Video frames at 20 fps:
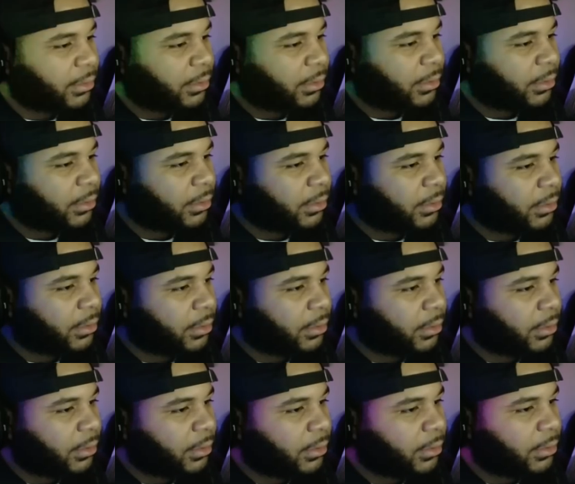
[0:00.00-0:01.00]

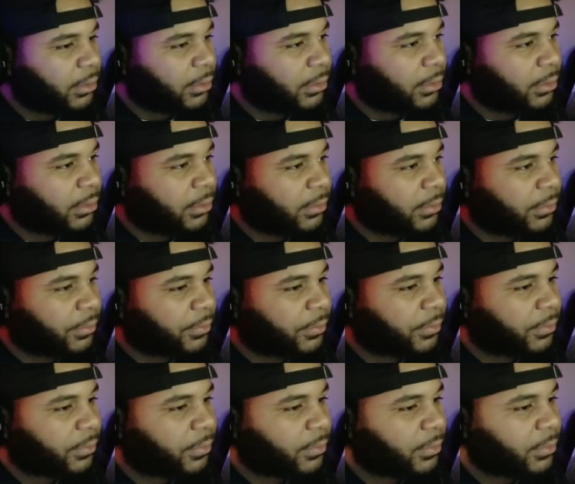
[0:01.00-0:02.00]

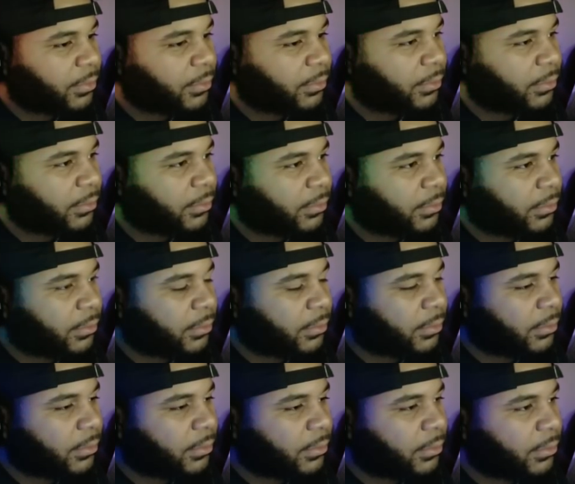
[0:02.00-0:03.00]

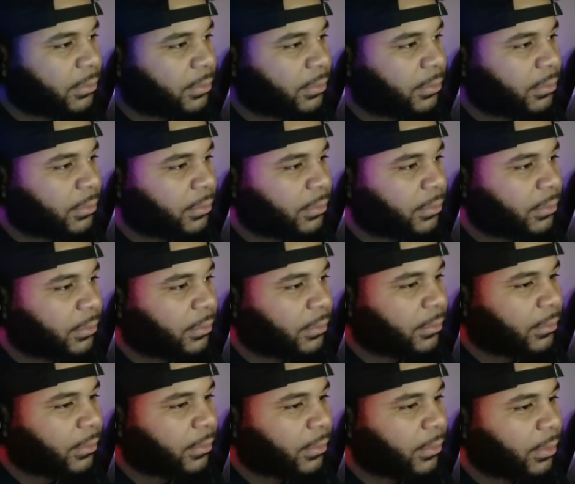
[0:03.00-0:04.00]

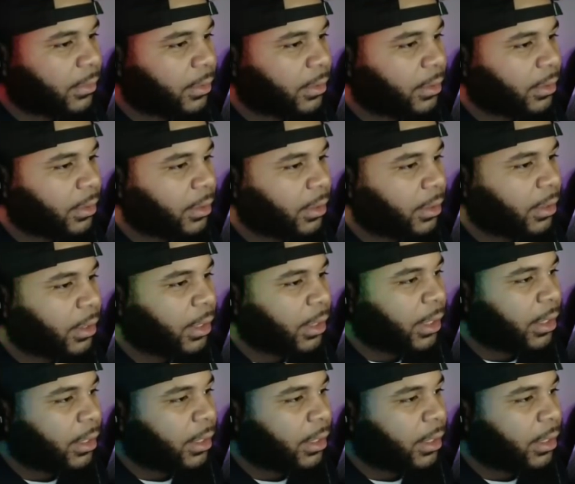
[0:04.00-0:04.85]
(silent)